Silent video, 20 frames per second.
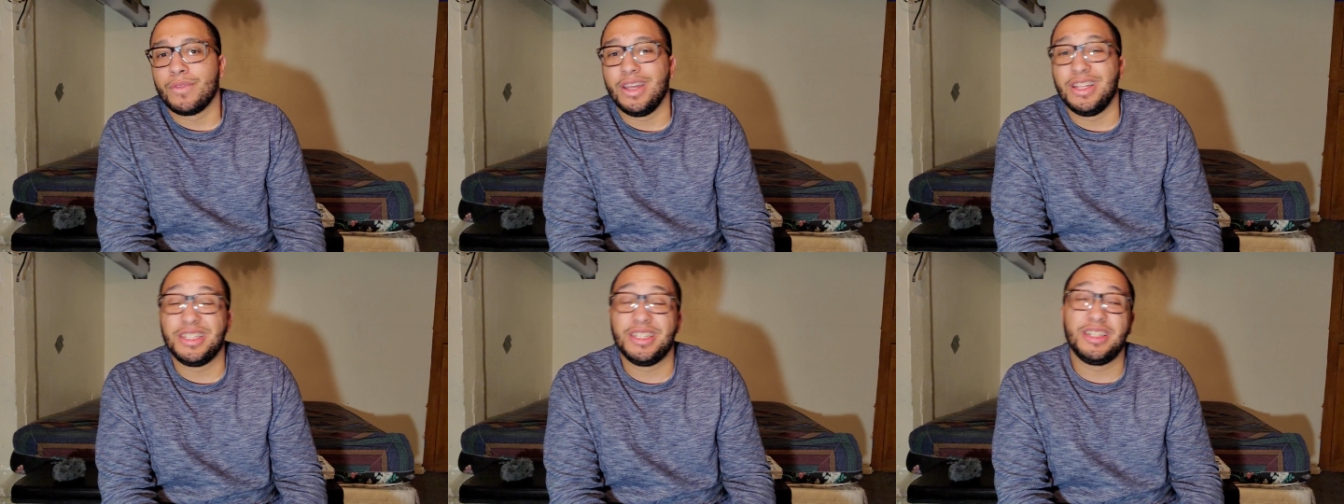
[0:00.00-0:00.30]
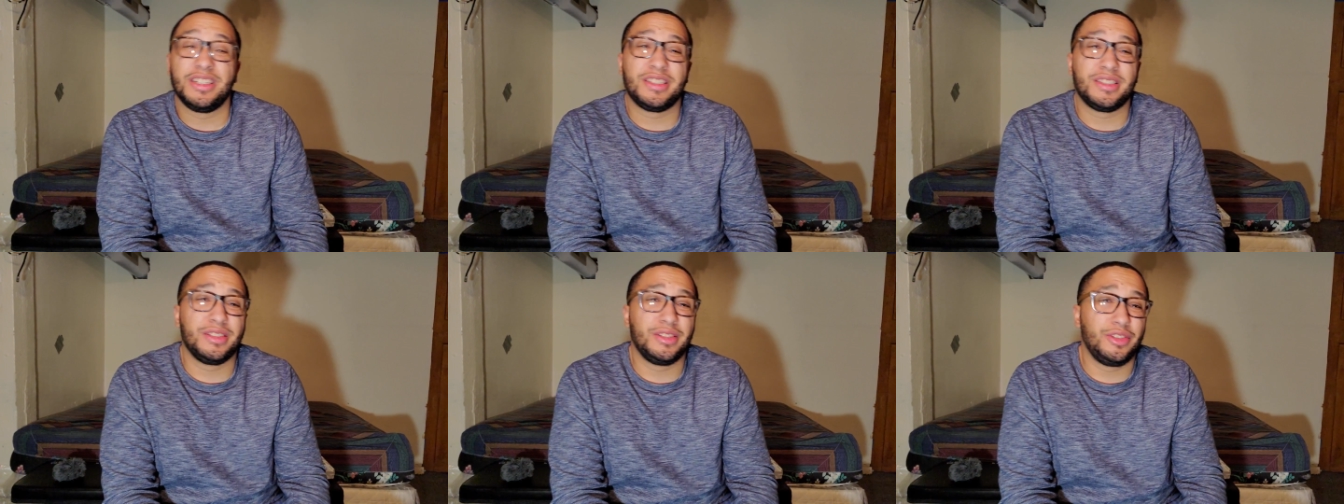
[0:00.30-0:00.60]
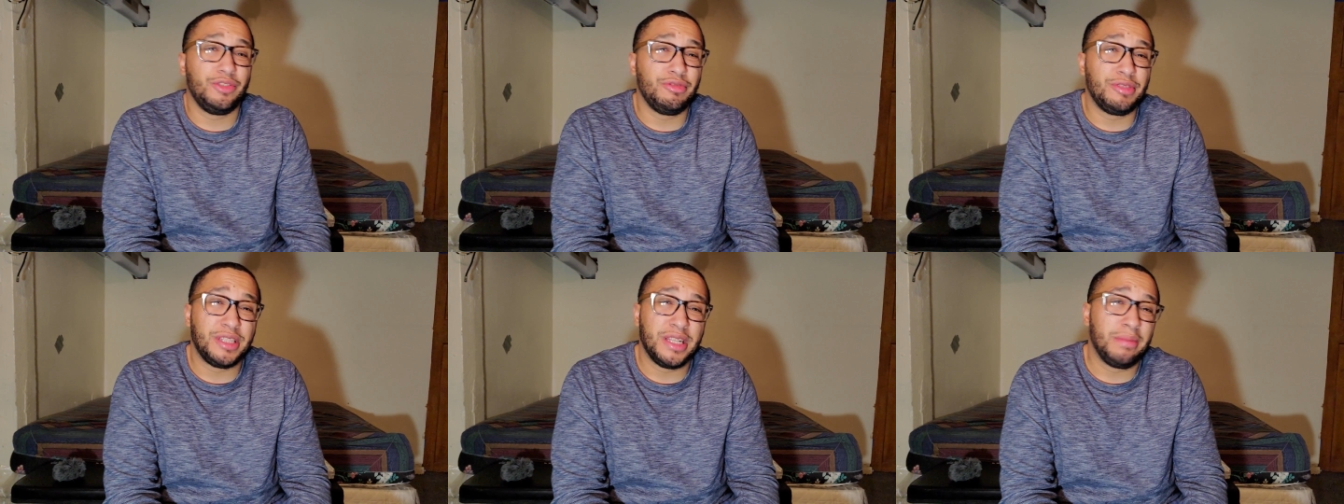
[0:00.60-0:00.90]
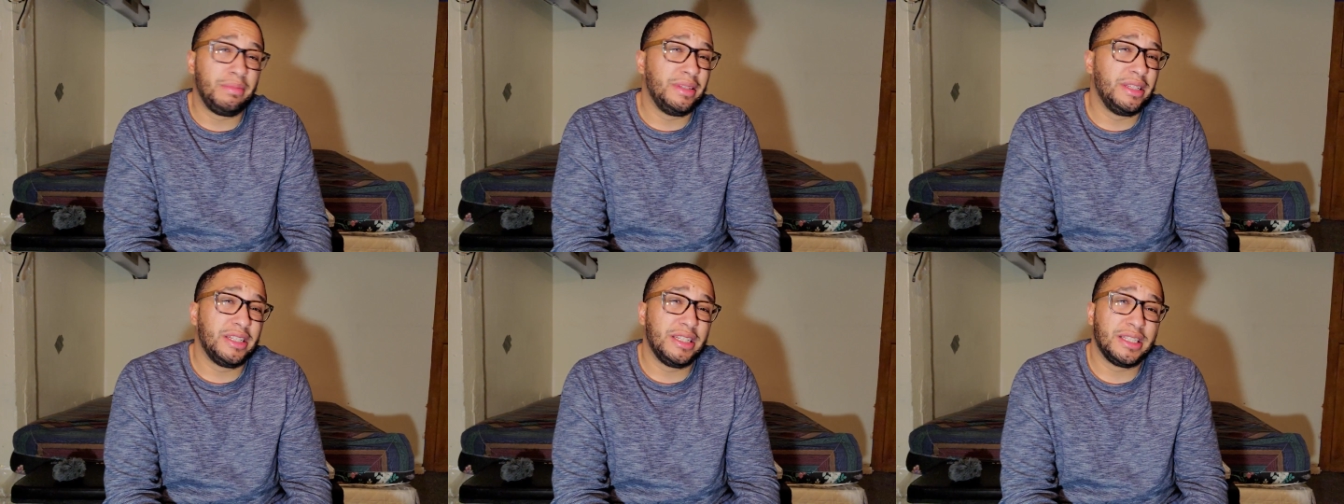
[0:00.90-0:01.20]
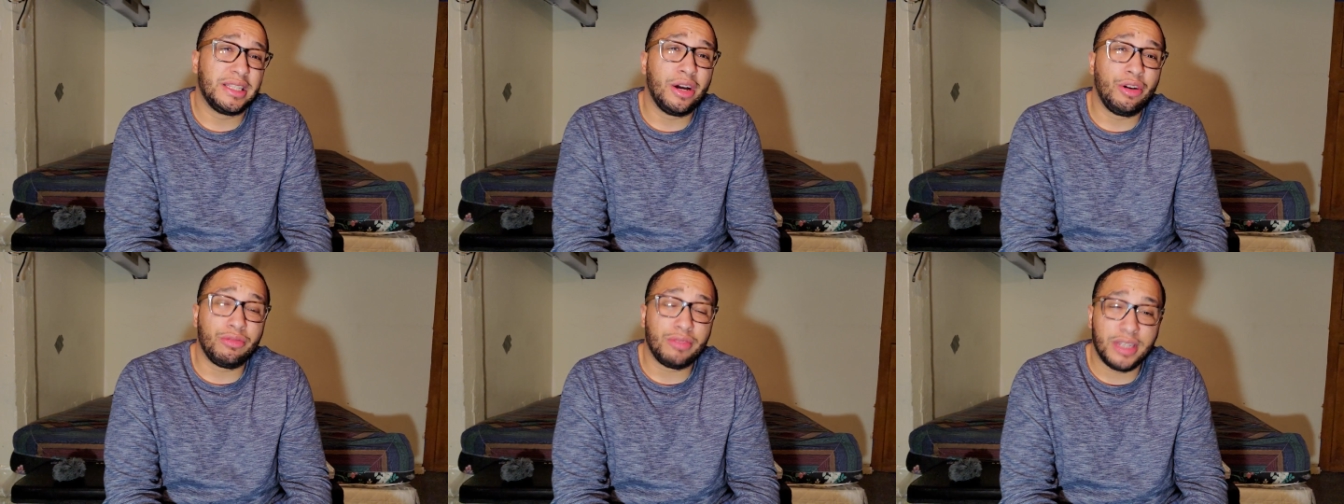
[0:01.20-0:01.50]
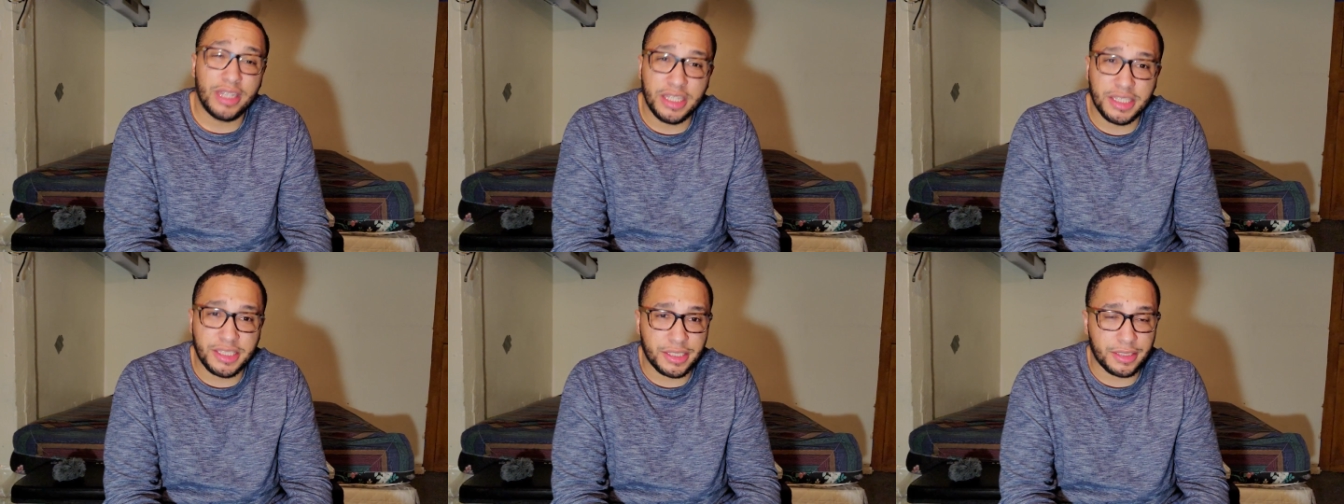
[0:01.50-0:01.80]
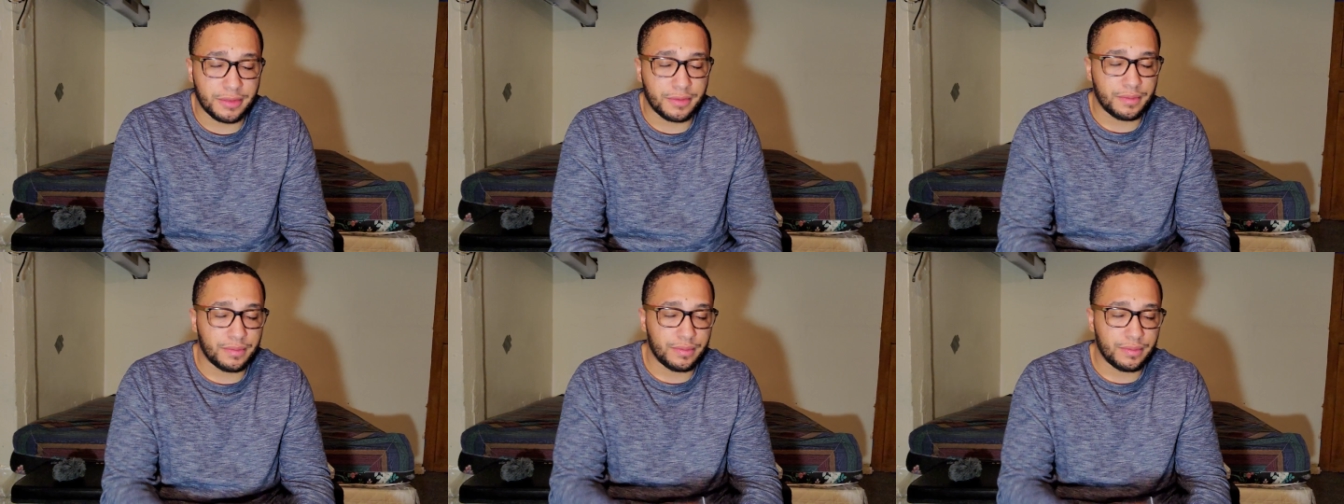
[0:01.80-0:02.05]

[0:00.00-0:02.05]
just, you simply just don't listen.